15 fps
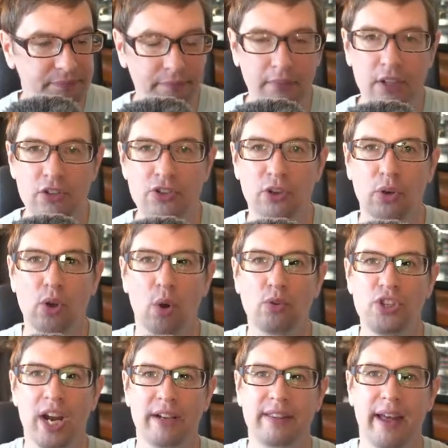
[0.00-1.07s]
So go
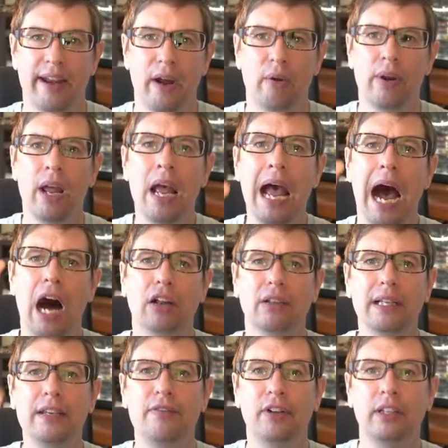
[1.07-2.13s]
check that out. I'll
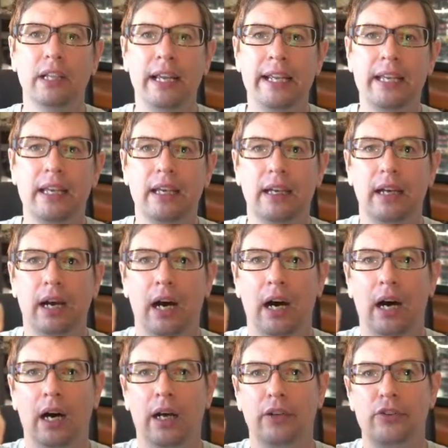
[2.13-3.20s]
leave a link
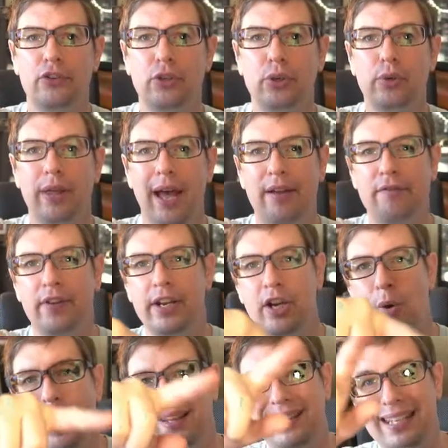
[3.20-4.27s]
to that
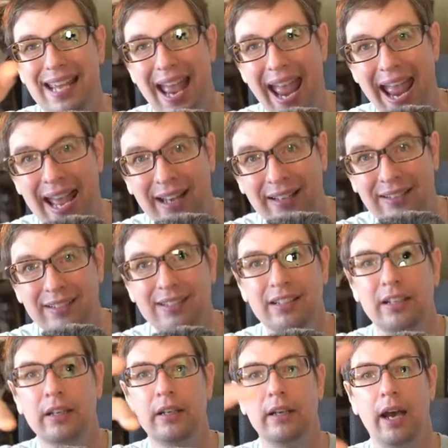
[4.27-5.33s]
video at the end
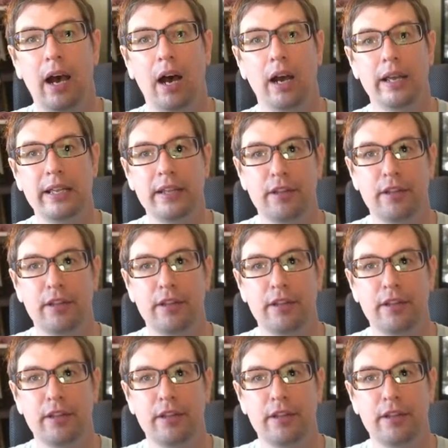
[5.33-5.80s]
in the